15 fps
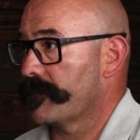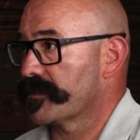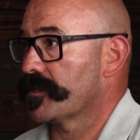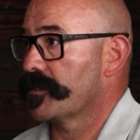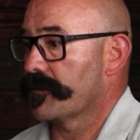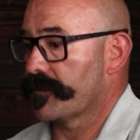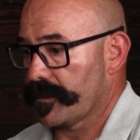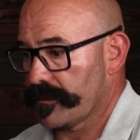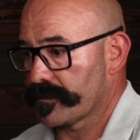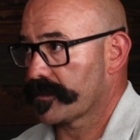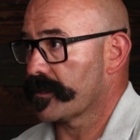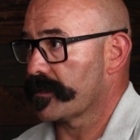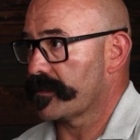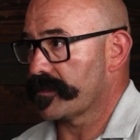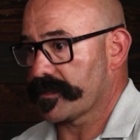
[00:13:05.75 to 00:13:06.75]
You're
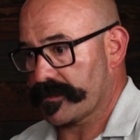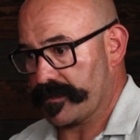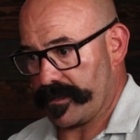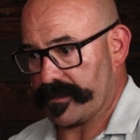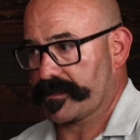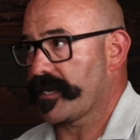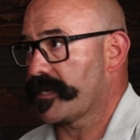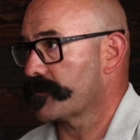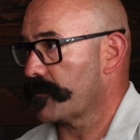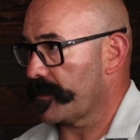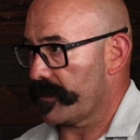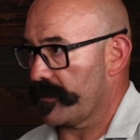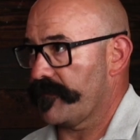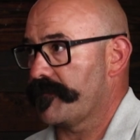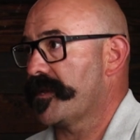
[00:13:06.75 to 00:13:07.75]
used to just the schedule
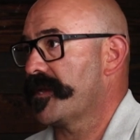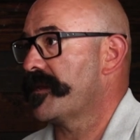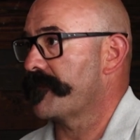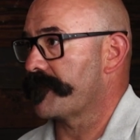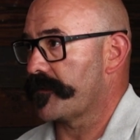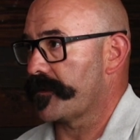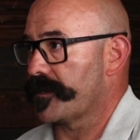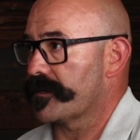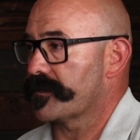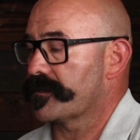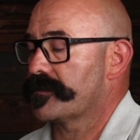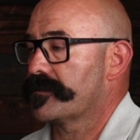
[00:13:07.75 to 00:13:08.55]
that you've been in for years.